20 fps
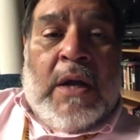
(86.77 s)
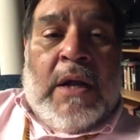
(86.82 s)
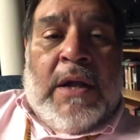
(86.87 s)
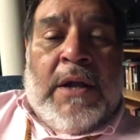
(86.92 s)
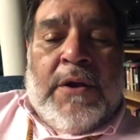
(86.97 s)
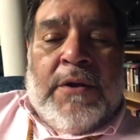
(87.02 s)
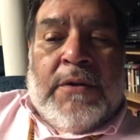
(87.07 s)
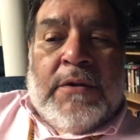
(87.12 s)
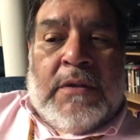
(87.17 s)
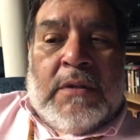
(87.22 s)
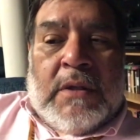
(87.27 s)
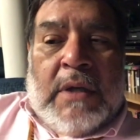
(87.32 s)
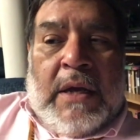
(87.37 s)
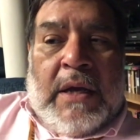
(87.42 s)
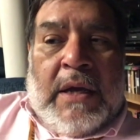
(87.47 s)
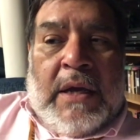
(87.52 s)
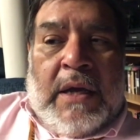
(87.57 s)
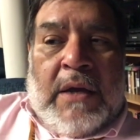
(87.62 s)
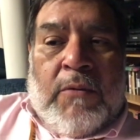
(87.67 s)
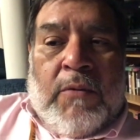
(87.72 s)
Here's
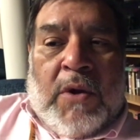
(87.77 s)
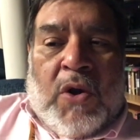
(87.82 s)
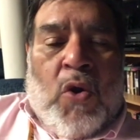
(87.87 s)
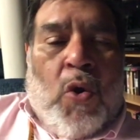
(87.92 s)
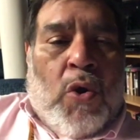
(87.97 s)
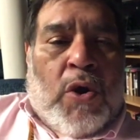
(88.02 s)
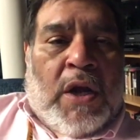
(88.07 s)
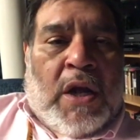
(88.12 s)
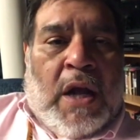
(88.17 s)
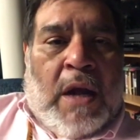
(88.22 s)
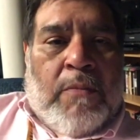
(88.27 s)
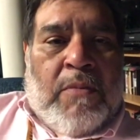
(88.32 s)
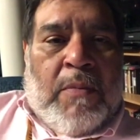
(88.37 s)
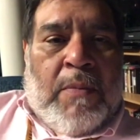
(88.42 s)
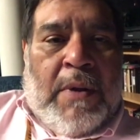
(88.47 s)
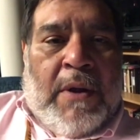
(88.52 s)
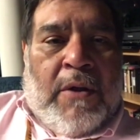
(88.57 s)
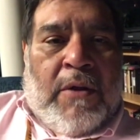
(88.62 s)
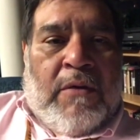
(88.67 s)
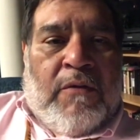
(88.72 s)
a recording I
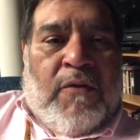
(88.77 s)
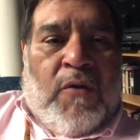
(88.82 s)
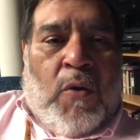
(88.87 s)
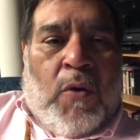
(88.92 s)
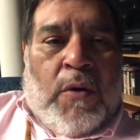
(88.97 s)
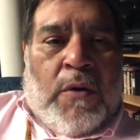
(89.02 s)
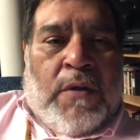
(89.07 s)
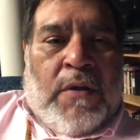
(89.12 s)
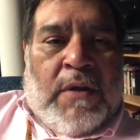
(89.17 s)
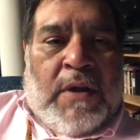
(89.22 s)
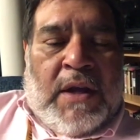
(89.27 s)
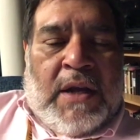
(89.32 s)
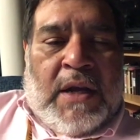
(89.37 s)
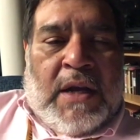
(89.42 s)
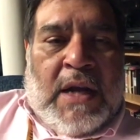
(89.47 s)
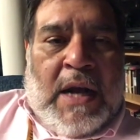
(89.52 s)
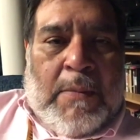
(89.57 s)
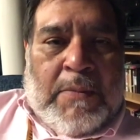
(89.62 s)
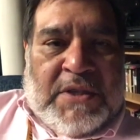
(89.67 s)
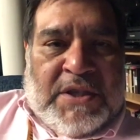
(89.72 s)
prepared for the
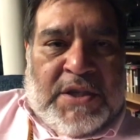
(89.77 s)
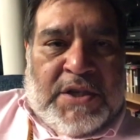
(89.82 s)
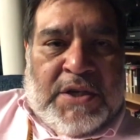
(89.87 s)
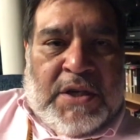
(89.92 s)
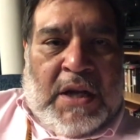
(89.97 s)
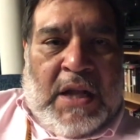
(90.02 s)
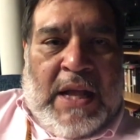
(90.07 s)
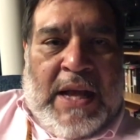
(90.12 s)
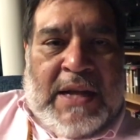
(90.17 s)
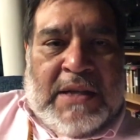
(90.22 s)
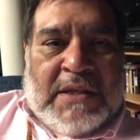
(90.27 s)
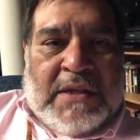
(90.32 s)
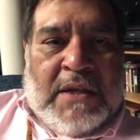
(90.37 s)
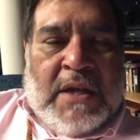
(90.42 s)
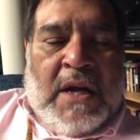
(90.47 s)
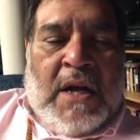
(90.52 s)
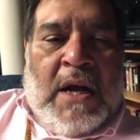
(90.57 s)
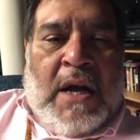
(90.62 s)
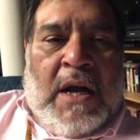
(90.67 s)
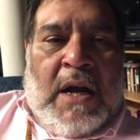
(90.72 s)
composition class
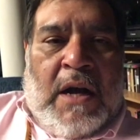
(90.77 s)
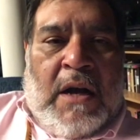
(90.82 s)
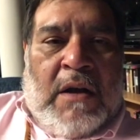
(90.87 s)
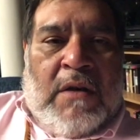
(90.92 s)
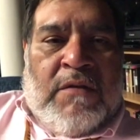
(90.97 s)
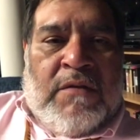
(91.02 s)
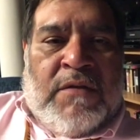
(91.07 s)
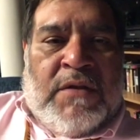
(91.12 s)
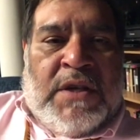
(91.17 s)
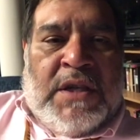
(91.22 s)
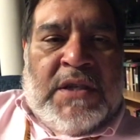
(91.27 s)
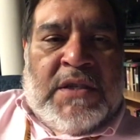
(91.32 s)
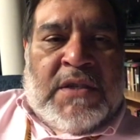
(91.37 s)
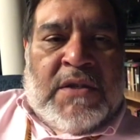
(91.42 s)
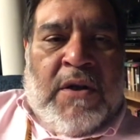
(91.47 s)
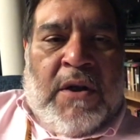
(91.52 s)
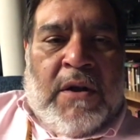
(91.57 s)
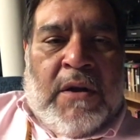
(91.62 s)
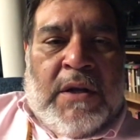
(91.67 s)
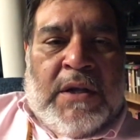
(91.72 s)
of Di
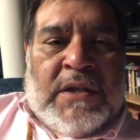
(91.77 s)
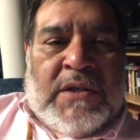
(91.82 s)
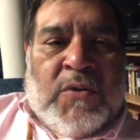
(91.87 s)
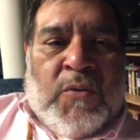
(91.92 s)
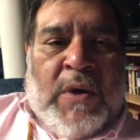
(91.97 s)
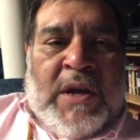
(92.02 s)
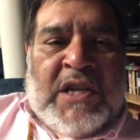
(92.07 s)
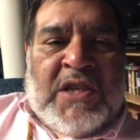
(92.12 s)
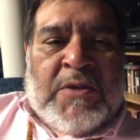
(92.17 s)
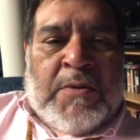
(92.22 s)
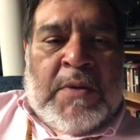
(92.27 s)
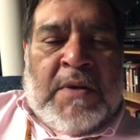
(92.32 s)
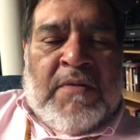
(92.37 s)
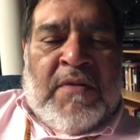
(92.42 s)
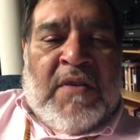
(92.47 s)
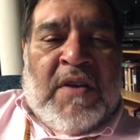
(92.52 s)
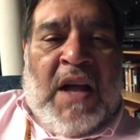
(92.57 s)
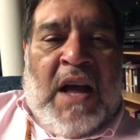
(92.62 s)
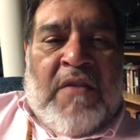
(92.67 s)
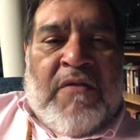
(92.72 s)
Sarli's arrangement
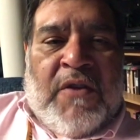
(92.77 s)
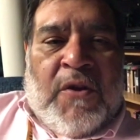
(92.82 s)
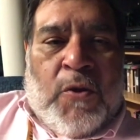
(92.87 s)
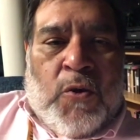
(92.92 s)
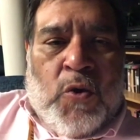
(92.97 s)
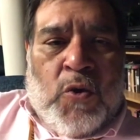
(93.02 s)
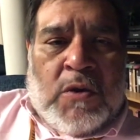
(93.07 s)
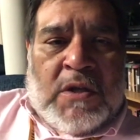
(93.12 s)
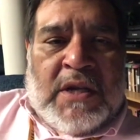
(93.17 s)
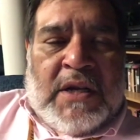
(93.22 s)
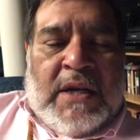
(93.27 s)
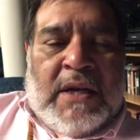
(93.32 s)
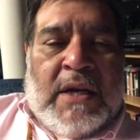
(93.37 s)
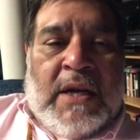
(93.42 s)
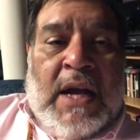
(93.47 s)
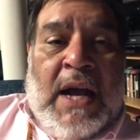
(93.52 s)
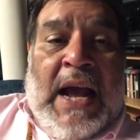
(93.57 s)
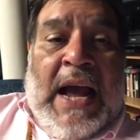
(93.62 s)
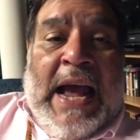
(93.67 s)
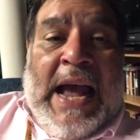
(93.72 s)
of La Viruta,
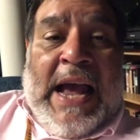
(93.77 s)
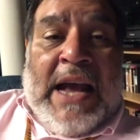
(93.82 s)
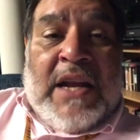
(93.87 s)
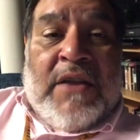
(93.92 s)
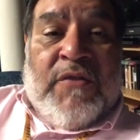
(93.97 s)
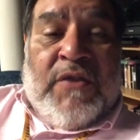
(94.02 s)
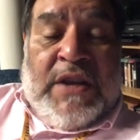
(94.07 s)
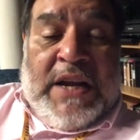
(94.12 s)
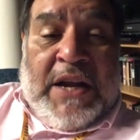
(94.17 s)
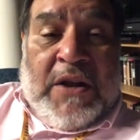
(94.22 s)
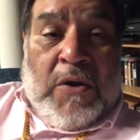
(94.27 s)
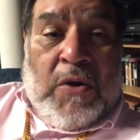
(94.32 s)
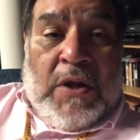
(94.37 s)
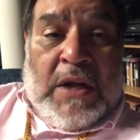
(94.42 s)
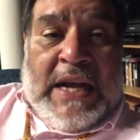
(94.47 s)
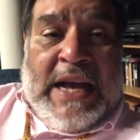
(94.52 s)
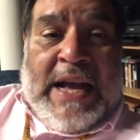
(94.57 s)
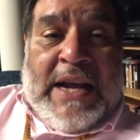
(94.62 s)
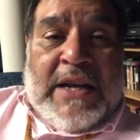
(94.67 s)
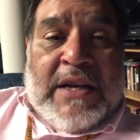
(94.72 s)
and if you take a
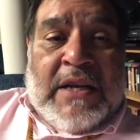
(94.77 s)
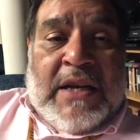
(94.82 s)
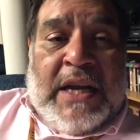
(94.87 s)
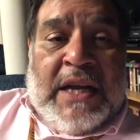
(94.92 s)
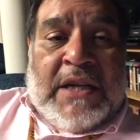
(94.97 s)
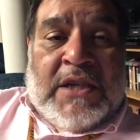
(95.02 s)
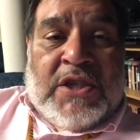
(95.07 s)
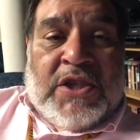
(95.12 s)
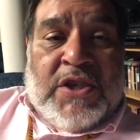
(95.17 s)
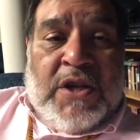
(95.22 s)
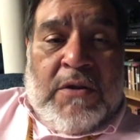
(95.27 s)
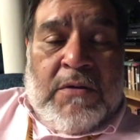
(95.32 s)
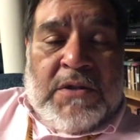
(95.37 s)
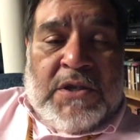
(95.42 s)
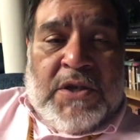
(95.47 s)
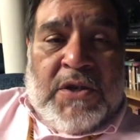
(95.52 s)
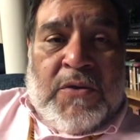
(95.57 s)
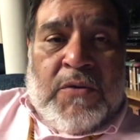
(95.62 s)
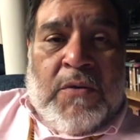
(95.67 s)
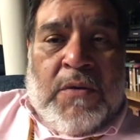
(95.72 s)
look at it, it
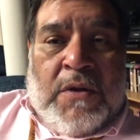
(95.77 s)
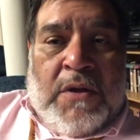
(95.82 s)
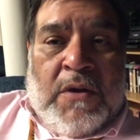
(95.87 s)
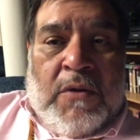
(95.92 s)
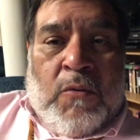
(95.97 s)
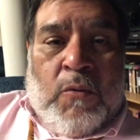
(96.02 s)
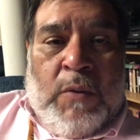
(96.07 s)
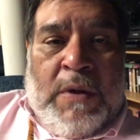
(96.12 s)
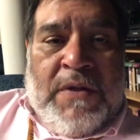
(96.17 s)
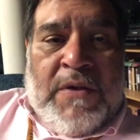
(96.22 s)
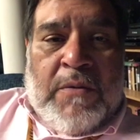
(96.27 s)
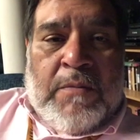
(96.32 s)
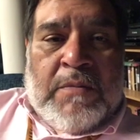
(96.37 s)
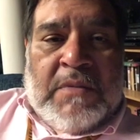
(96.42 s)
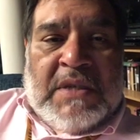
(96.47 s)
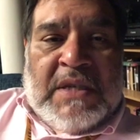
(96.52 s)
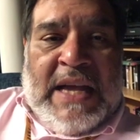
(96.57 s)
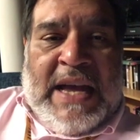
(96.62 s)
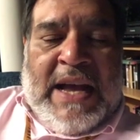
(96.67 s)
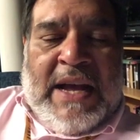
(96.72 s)
shows you the
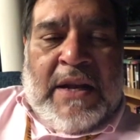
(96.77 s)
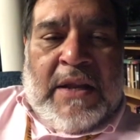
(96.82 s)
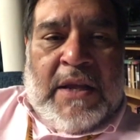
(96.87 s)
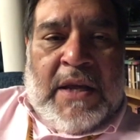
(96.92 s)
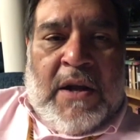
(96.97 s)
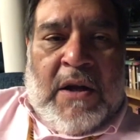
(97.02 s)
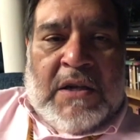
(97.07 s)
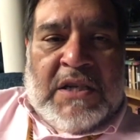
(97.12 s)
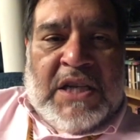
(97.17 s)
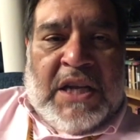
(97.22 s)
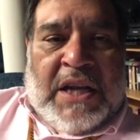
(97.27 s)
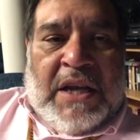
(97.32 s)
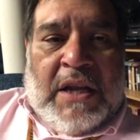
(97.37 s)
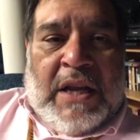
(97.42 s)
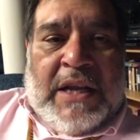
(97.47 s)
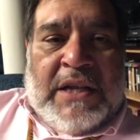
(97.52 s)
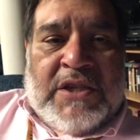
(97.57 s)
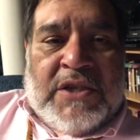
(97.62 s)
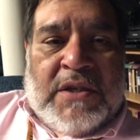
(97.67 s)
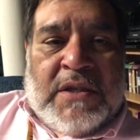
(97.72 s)
rhythms and the
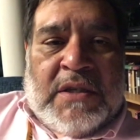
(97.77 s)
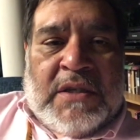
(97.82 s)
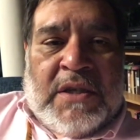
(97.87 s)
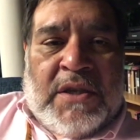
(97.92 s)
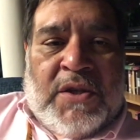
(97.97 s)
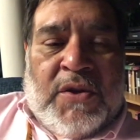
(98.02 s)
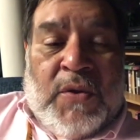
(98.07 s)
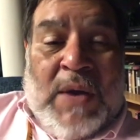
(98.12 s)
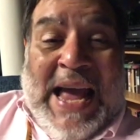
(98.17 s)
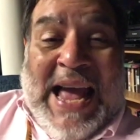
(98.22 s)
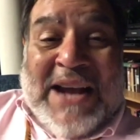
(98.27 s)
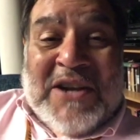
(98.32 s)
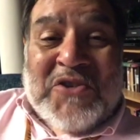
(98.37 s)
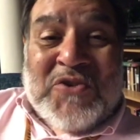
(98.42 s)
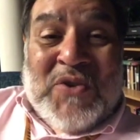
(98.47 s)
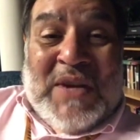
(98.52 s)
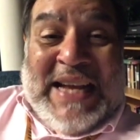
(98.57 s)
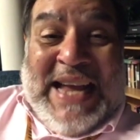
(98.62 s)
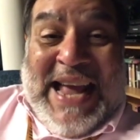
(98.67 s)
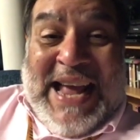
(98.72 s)
articulations that you
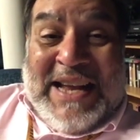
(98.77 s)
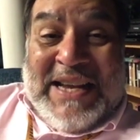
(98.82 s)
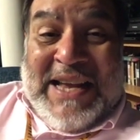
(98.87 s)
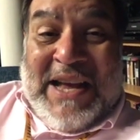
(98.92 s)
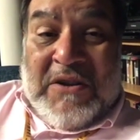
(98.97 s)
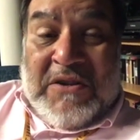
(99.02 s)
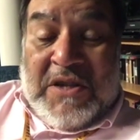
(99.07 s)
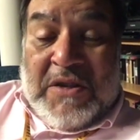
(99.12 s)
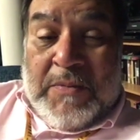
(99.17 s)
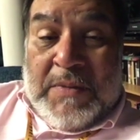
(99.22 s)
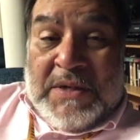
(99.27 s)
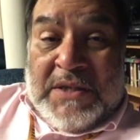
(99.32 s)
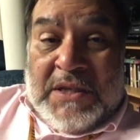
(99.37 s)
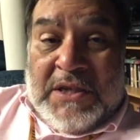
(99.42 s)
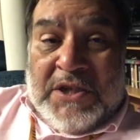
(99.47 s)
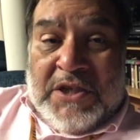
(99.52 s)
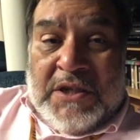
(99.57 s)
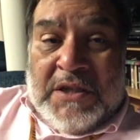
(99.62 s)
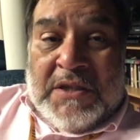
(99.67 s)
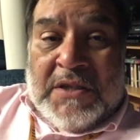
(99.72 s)
actually hand out to the
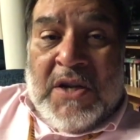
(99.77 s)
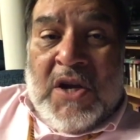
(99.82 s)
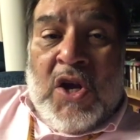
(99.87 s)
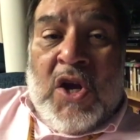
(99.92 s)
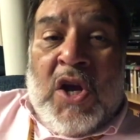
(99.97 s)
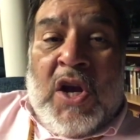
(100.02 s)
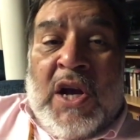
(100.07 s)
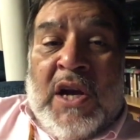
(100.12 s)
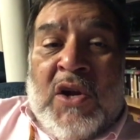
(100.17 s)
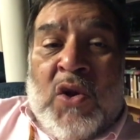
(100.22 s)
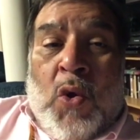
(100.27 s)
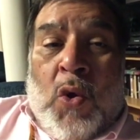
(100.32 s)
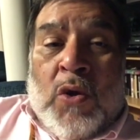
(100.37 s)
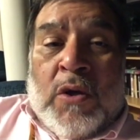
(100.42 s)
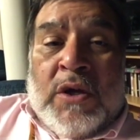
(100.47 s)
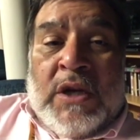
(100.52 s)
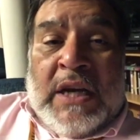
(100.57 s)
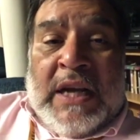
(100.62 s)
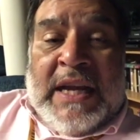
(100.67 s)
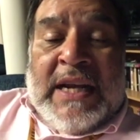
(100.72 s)
musicians in
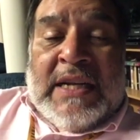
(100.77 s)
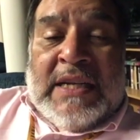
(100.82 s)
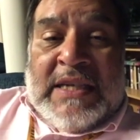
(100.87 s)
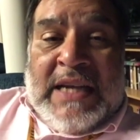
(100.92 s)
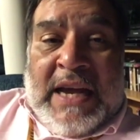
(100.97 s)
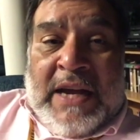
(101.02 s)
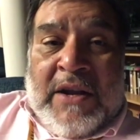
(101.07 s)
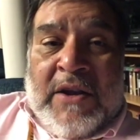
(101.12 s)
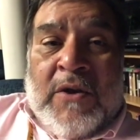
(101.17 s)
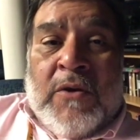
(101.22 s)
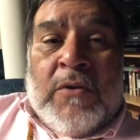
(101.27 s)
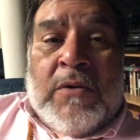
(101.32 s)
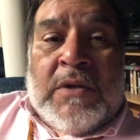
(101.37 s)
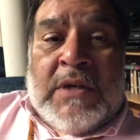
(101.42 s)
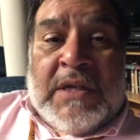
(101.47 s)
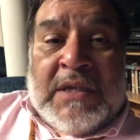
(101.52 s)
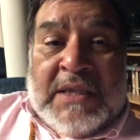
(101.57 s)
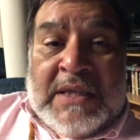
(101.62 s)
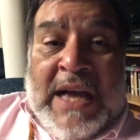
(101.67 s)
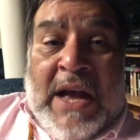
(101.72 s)
order to get tango
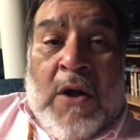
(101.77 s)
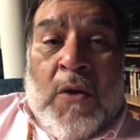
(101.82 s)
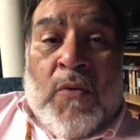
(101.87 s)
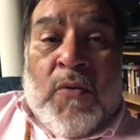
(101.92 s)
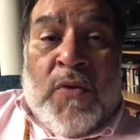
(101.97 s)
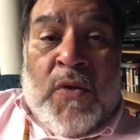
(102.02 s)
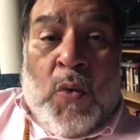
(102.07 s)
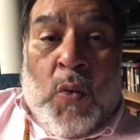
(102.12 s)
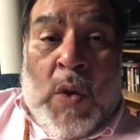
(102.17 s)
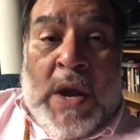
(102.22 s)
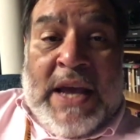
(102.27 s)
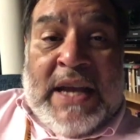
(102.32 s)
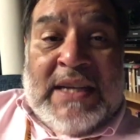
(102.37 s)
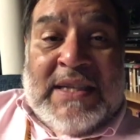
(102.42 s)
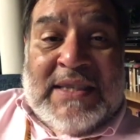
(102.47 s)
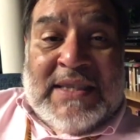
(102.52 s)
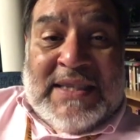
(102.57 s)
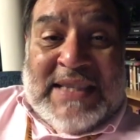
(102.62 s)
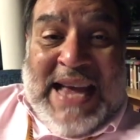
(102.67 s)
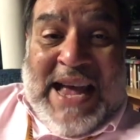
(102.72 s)
to sound the way
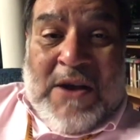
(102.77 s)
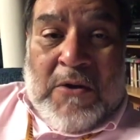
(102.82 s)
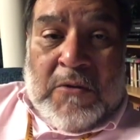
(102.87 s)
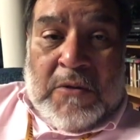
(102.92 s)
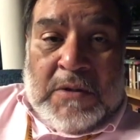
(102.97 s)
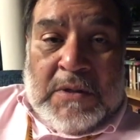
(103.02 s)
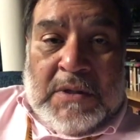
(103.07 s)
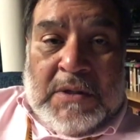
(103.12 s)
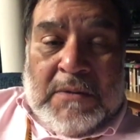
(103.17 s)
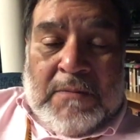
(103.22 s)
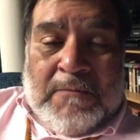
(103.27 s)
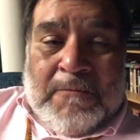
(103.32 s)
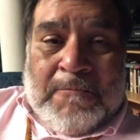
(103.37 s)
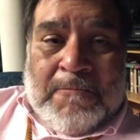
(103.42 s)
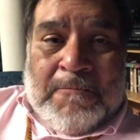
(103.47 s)
it sounds.